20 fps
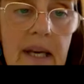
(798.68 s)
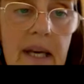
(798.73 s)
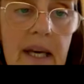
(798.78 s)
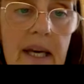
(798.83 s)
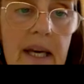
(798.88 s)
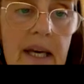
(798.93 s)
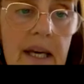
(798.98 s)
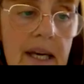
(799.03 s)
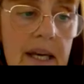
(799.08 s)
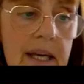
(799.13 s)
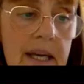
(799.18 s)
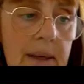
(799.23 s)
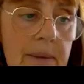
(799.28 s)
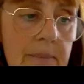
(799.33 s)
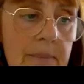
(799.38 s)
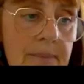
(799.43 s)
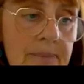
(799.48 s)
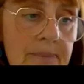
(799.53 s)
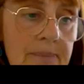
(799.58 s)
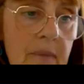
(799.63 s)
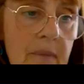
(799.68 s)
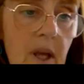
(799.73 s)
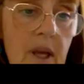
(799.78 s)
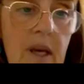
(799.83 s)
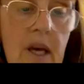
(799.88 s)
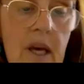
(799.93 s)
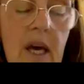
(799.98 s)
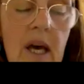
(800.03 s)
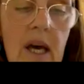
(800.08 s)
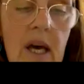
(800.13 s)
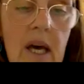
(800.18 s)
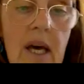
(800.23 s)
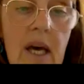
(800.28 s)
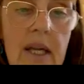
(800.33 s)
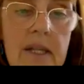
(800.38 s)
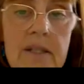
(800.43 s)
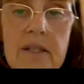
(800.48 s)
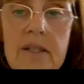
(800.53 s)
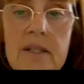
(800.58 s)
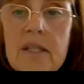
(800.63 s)

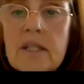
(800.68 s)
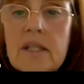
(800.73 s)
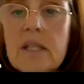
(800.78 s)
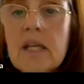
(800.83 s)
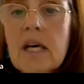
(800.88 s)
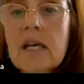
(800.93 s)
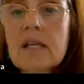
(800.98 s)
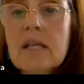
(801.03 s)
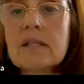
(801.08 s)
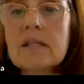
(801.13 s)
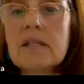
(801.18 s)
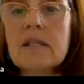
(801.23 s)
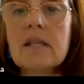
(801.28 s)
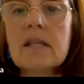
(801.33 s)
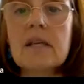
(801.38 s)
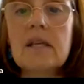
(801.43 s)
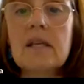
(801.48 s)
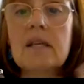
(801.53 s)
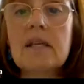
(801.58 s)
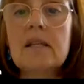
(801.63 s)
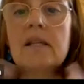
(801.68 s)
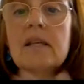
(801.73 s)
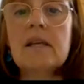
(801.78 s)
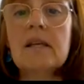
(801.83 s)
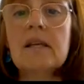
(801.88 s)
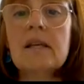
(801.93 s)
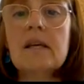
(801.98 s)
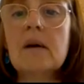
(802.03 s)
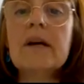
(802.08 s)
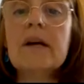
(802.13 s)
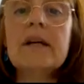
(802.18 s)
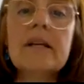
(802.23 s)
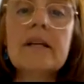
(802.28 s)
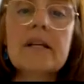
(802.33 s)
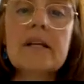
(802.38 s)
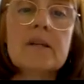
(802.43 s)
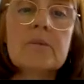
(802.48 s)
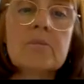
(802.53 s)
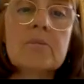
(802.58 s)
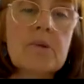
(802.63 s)
and that's the
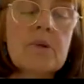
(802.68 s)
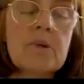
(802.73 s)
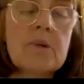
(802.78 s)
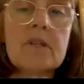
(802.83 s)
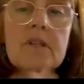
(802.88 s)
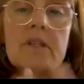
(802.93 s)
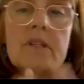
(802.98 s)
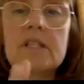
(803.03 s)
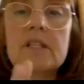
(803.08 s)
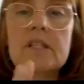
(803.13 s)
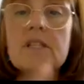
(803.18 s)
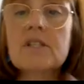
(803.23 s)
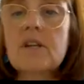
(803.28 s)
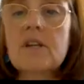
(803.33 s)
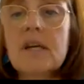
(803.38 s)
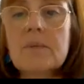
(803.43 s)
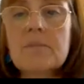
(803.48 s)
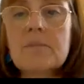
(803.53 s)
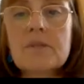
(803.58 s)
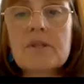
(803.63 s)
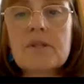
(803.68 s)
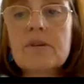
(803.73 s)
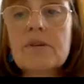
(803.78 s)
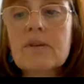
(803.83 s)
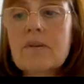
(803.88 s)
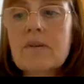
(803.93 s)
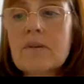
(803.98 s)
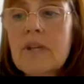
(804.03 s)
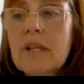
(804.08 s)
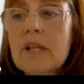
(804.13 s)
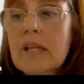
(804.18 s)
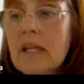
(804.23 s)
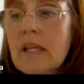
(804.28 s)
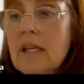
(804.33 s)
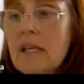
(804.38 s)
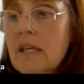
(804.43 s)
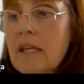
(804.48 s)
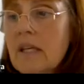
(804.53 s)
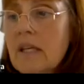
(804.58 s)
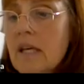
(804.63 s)
American book that describes all
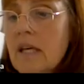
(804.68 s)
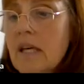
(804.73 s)
the